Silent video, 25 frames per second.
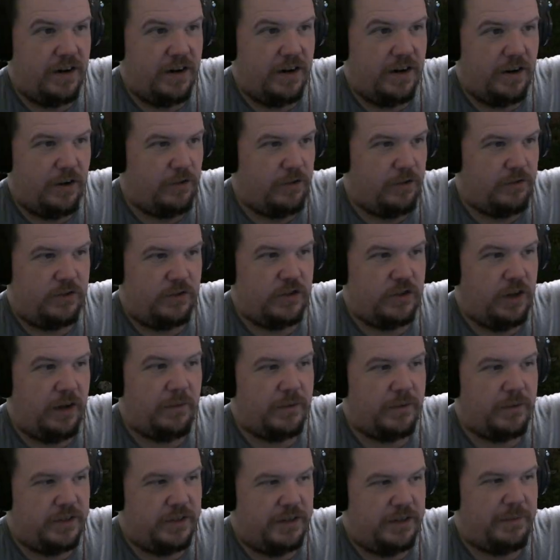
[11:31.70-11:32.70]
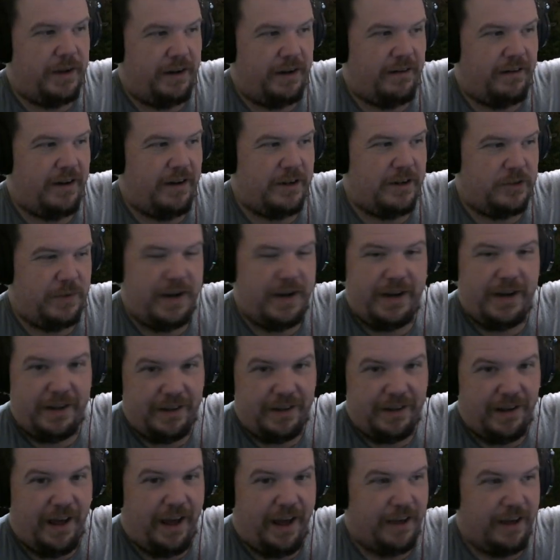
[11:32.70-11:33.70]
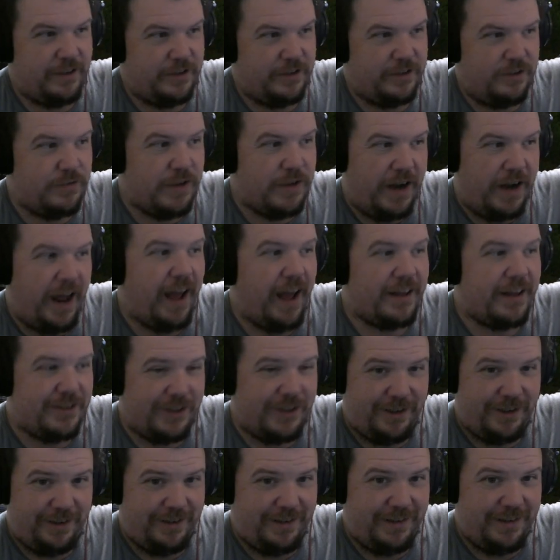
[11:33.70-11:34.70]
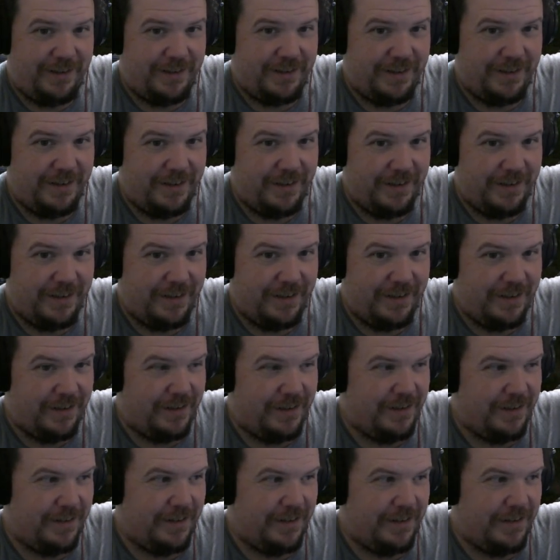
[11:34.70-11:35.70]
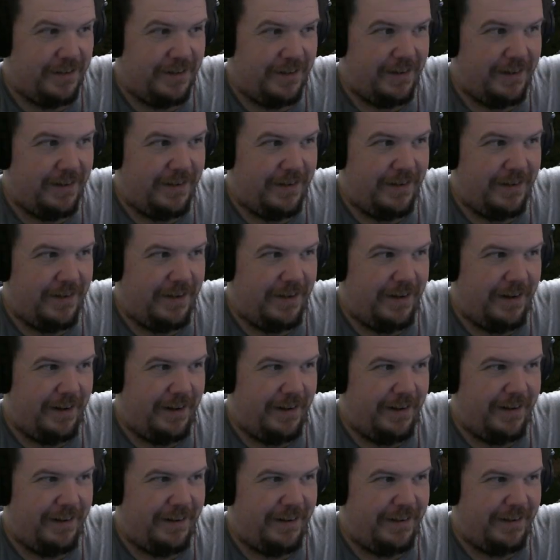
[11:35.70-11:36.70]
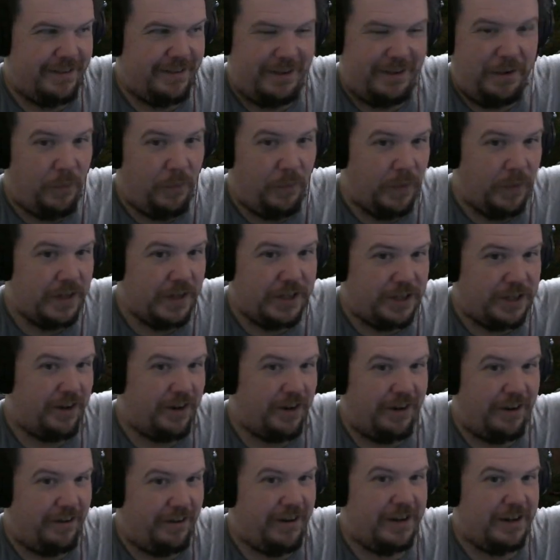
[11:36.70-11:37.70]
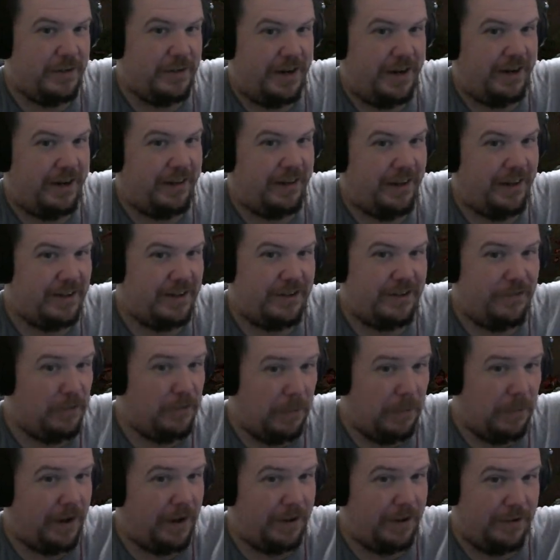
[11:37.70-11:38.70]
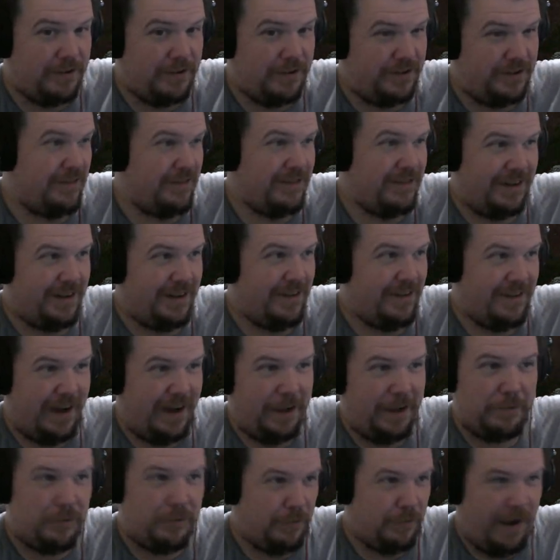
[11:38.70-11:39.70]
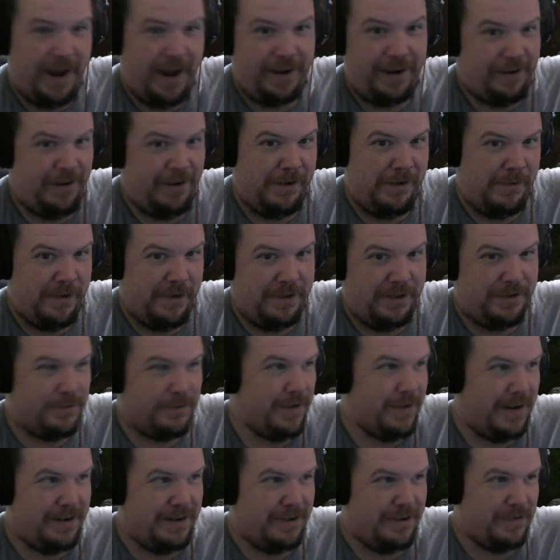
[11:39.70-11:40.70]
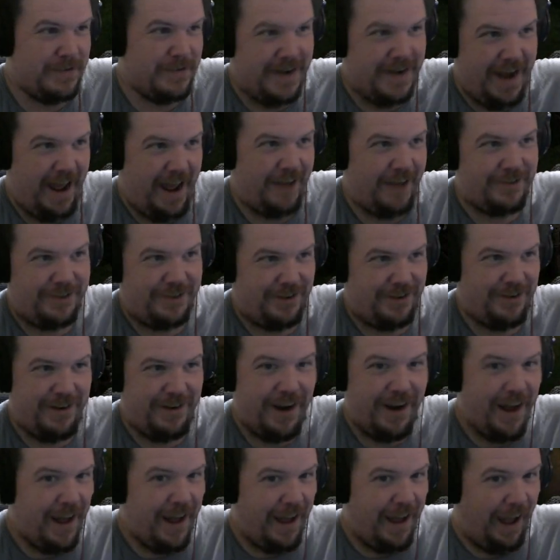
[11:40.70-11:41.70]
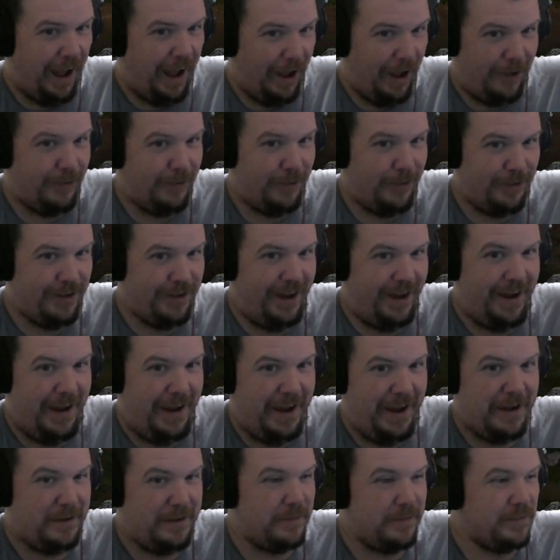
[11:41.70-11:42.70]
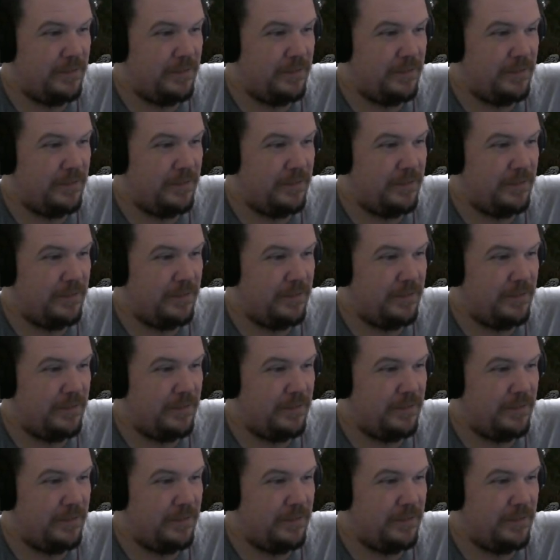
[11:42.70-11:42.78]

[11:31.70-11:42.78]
her son was in my graduating class. You can ask her. I was like, we shared a graduating class. If you want to go to 7-Eleven, I will ride along with you, and you can ask her how old I am.